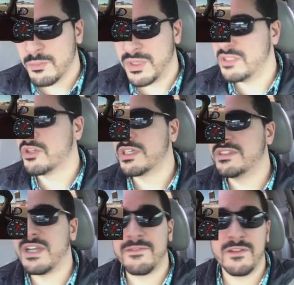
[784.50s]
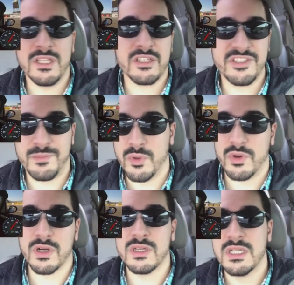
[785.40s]
But you can definitely
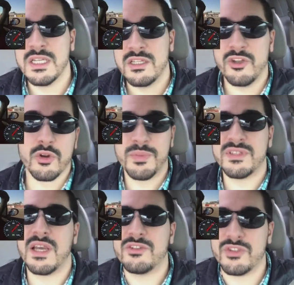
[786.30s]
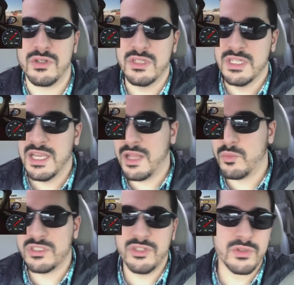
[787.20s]
explore your potential
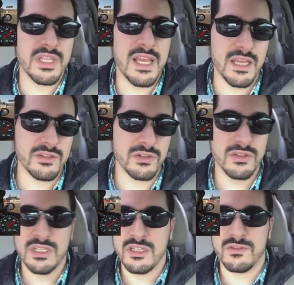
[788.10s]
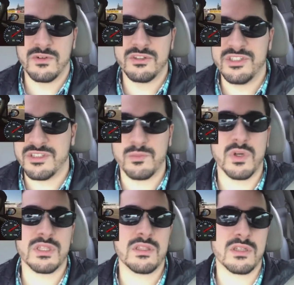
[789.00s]
and what you can handle versus
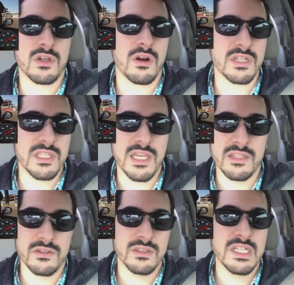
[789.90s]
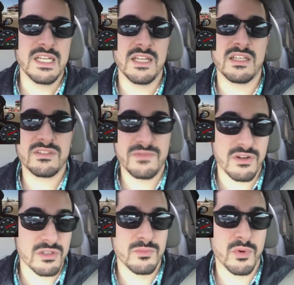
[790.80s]
what the car can handle. And that's a
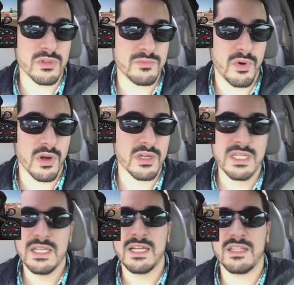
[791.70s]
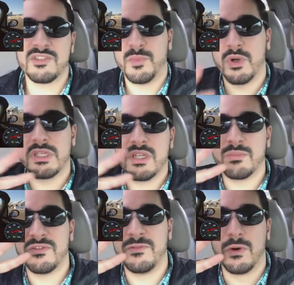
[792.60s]
very important part. And that's point
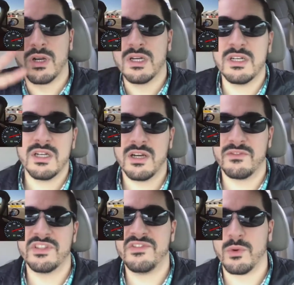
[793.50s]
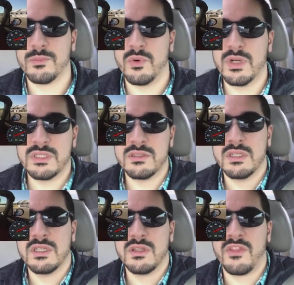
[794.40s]
number four of this four-point
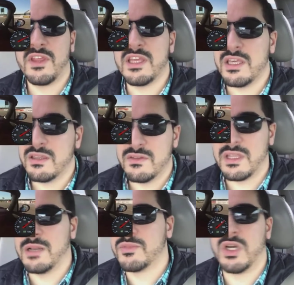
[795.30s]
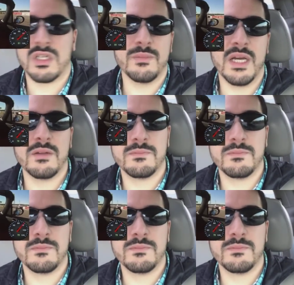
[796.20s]
thingy that I'm talking about.